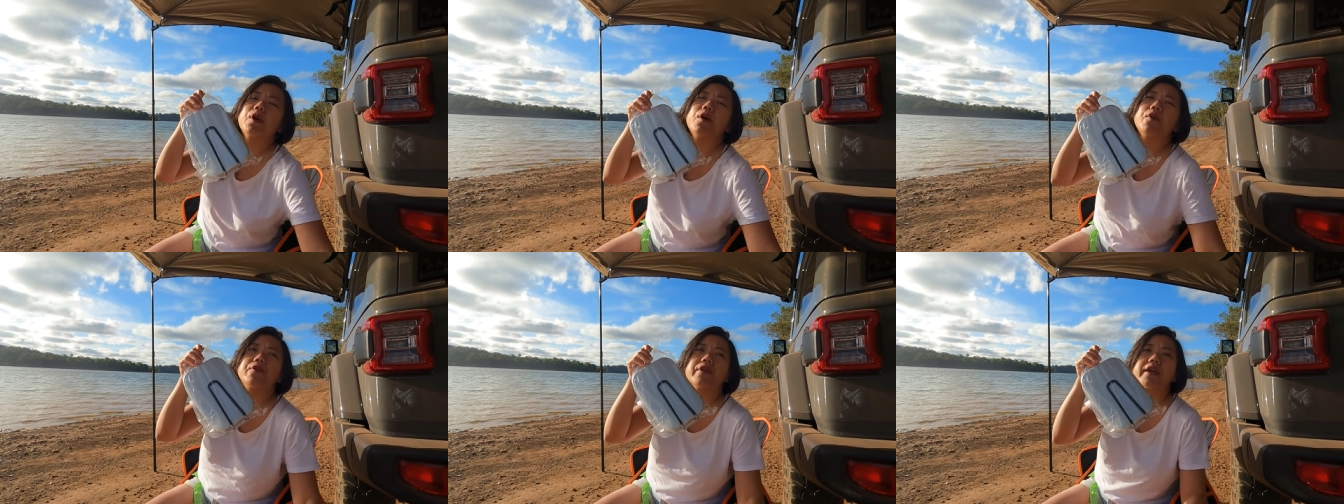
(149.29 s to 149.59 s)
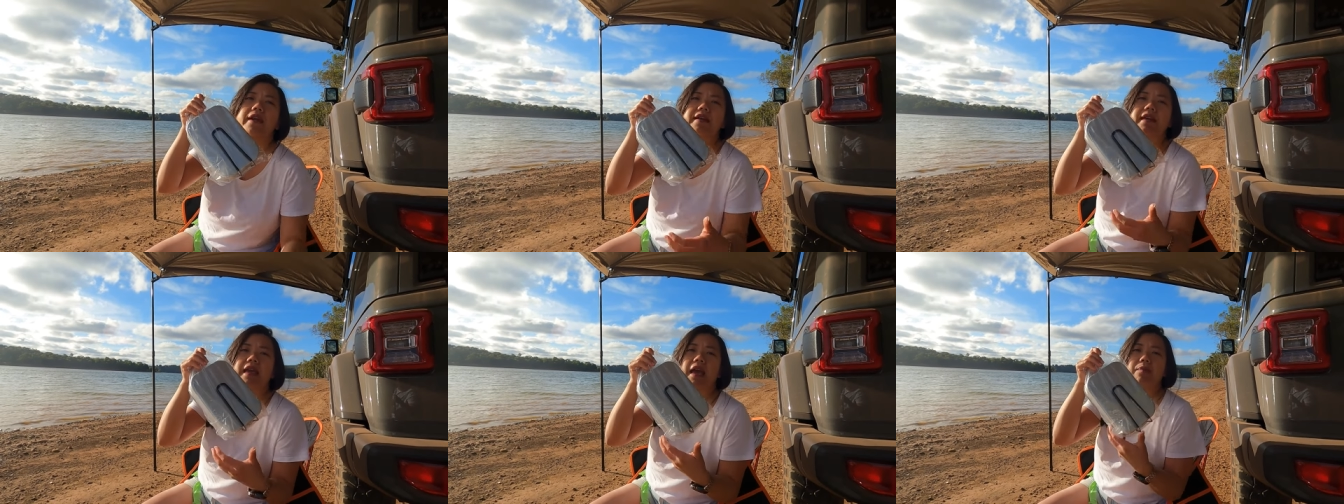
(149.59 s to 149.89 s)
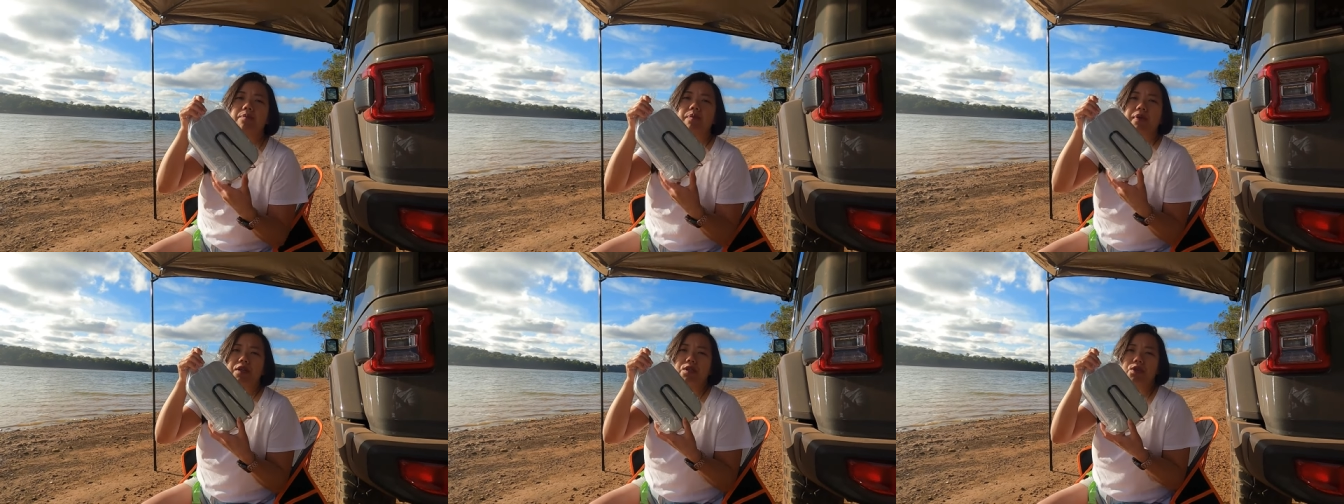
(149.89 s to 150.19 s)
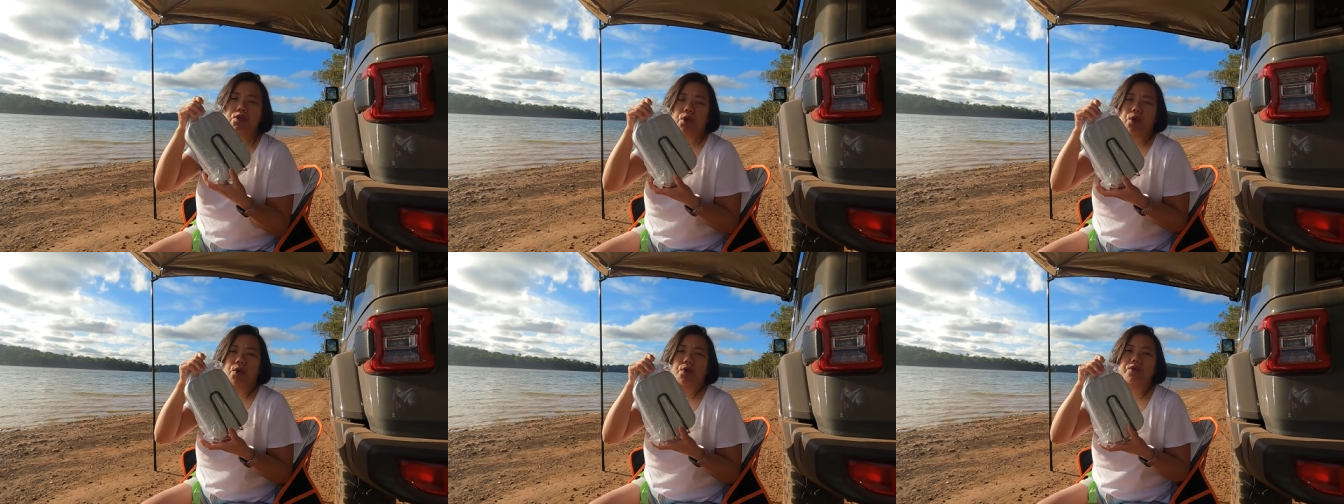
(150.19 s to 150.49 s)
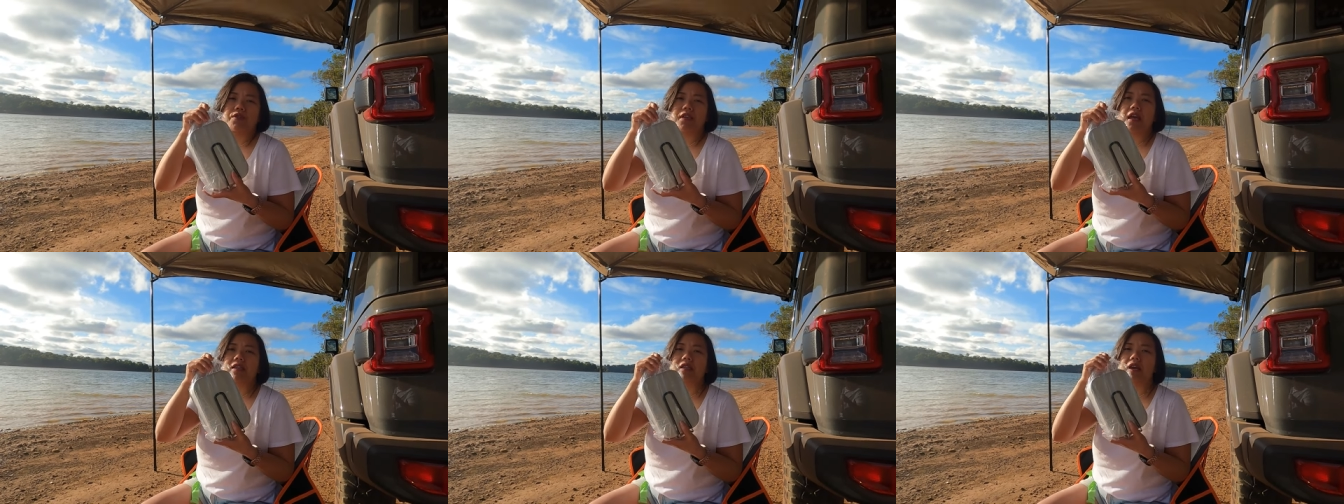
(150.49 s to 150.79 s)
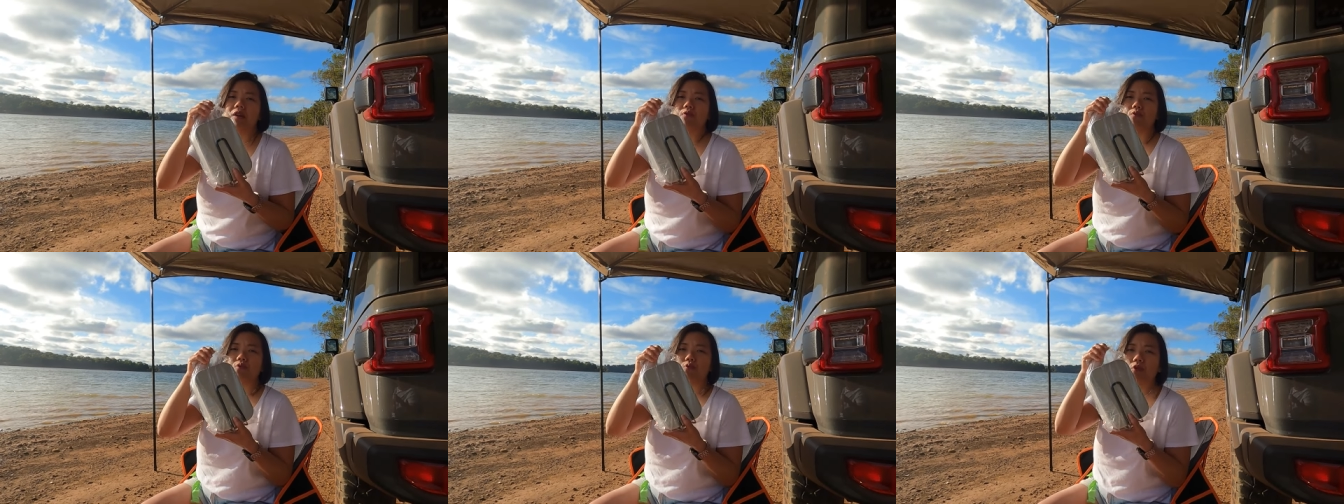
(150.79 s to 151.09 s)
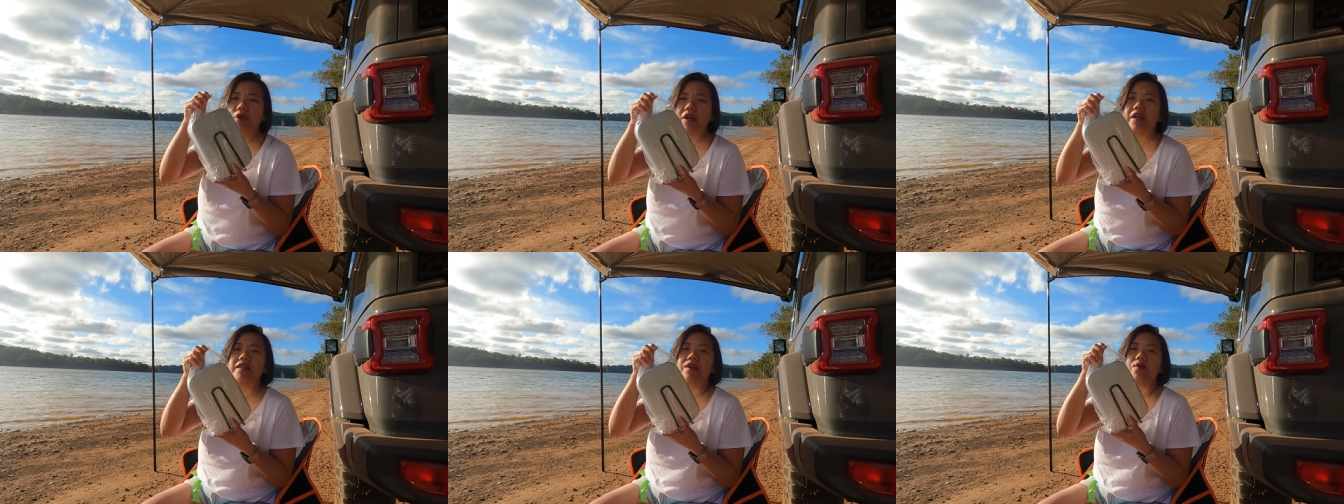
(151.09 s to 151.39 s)
Korean camping shirts and I
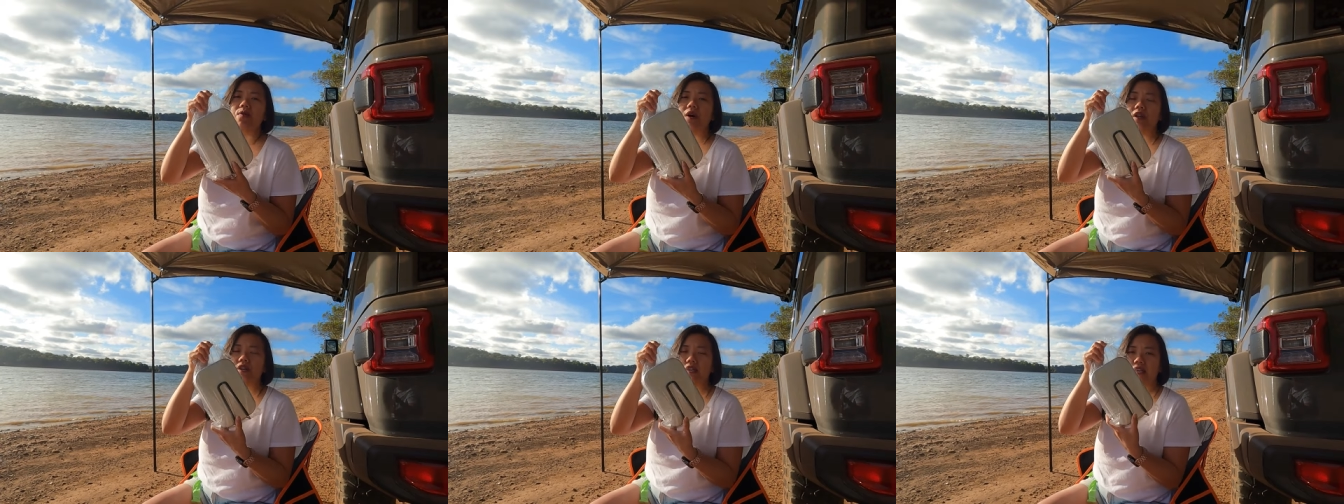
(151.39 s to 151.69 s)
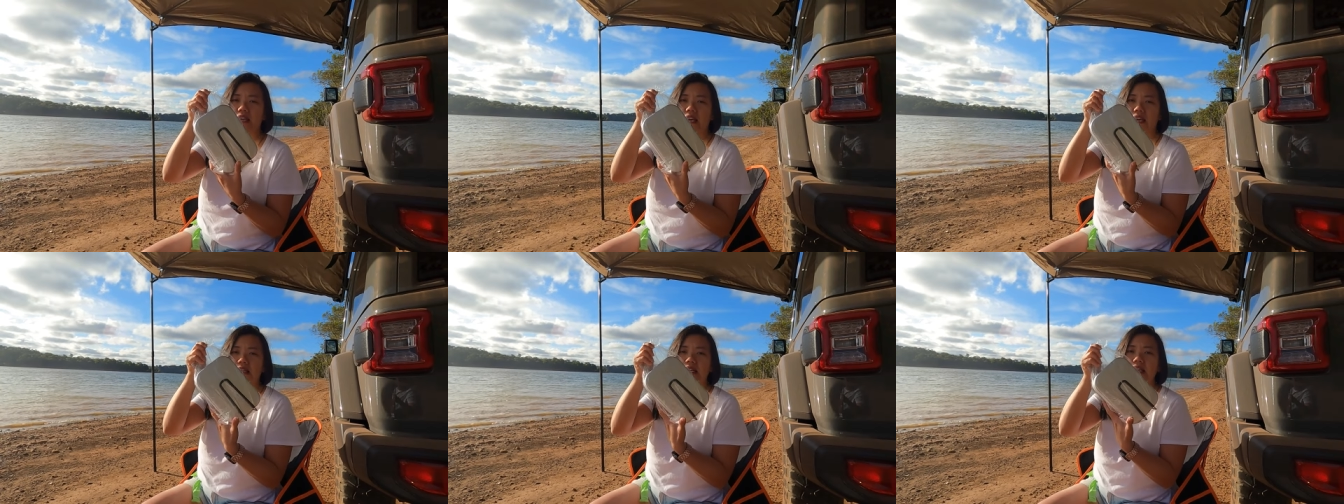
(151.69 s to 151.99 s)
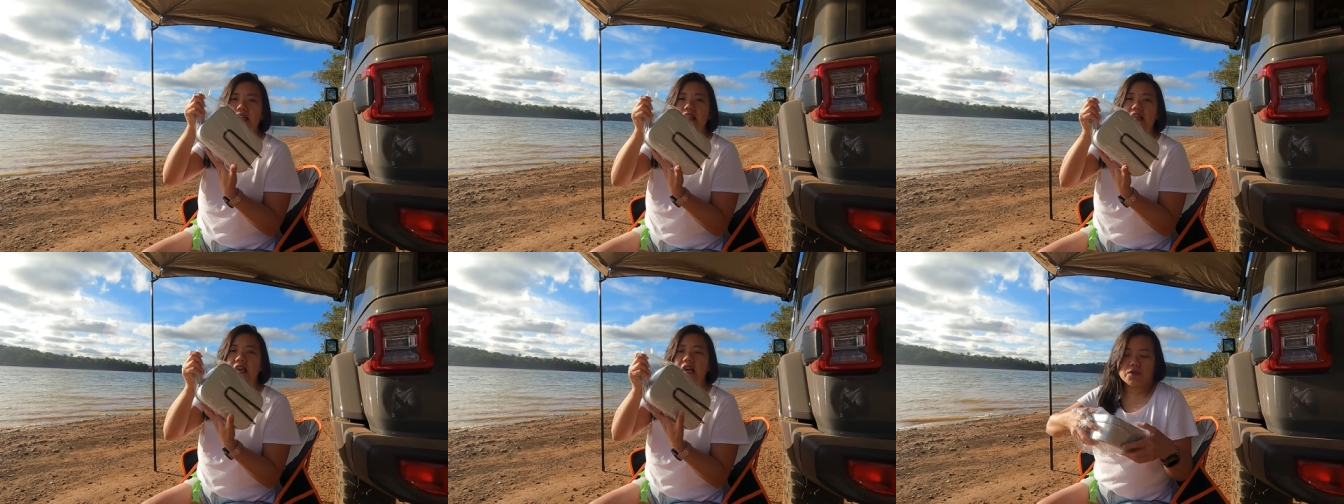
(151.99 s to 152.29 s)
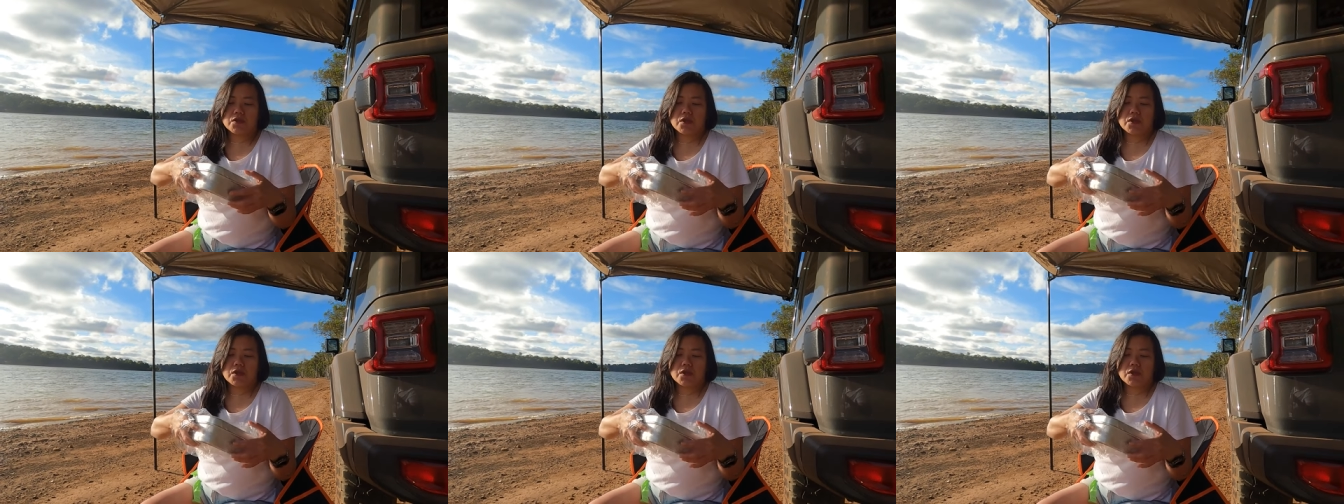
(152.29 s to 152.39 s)
really want to get it.